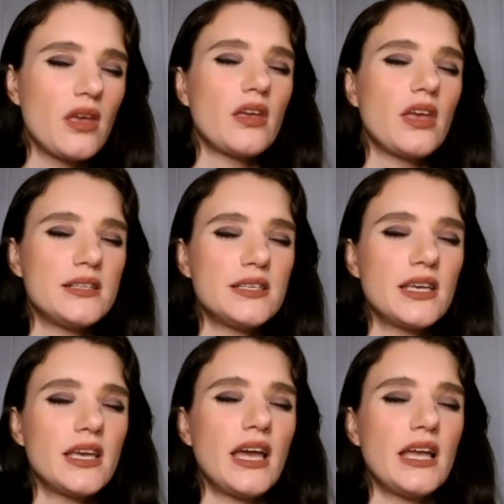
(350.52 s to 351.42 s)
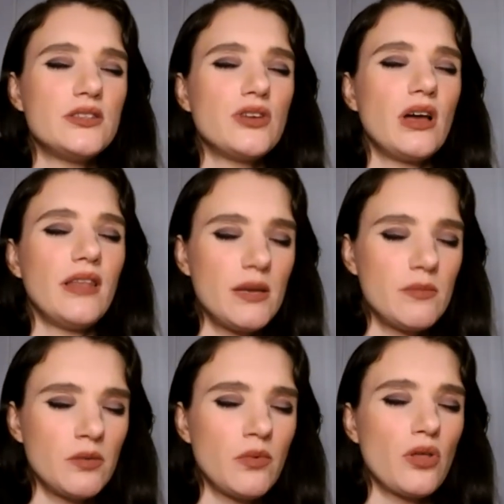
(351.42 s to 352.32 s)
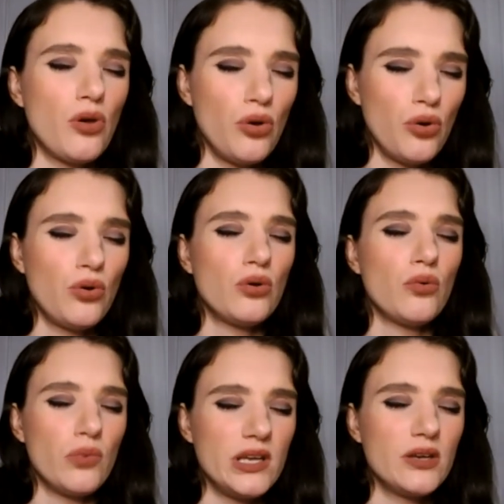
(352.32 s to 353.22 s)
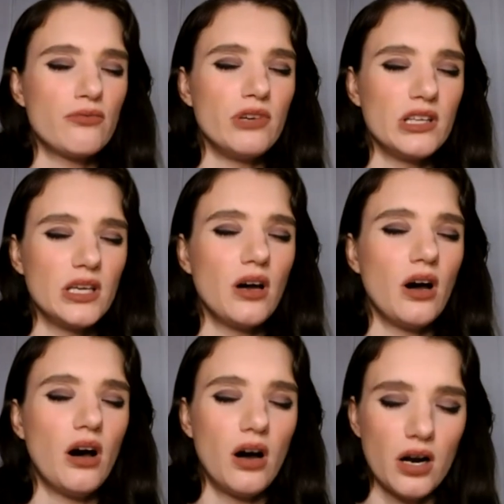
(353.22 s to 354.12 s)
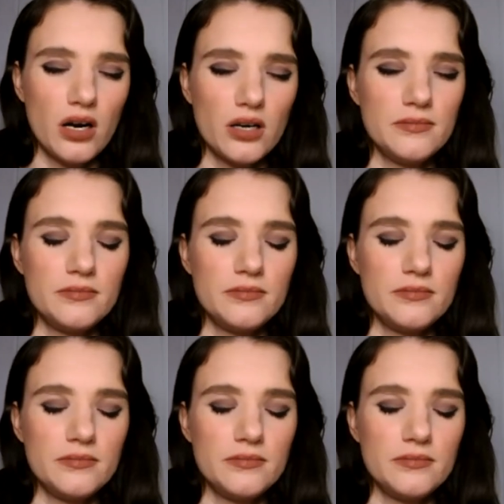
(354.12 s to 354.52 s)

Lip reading: getting into alignment with who we really are.